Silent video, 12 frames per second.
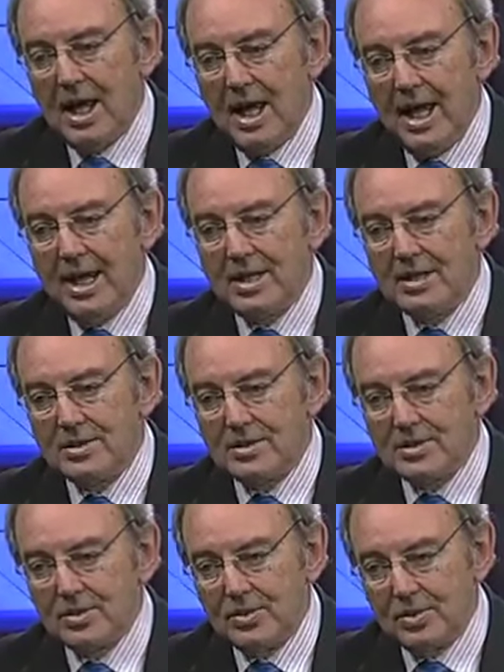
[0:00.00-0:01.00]
and
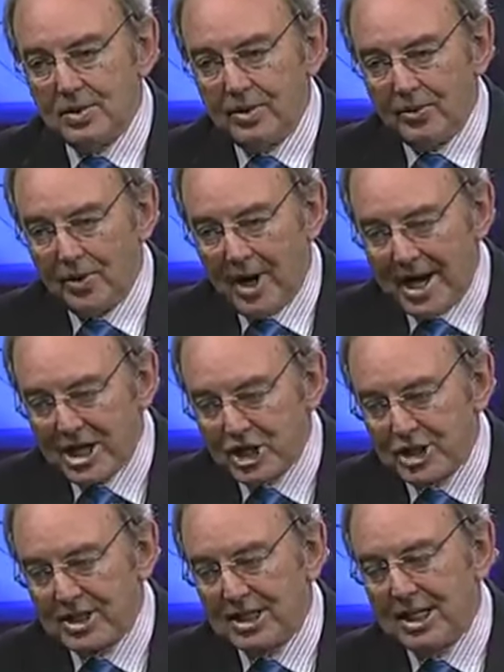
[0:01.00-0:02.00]
to
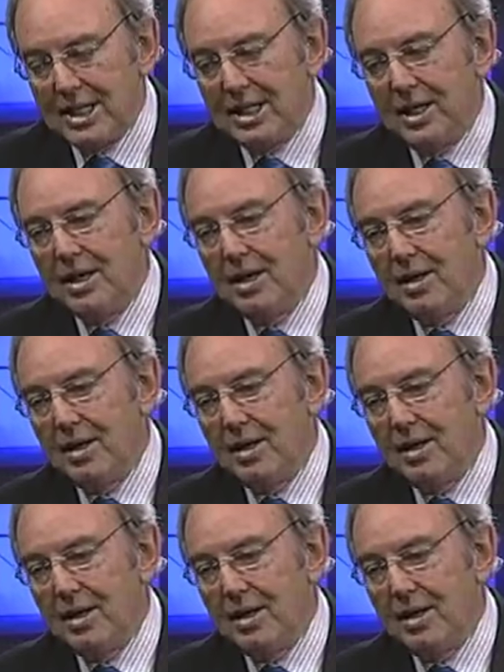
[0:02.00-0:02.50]
rationally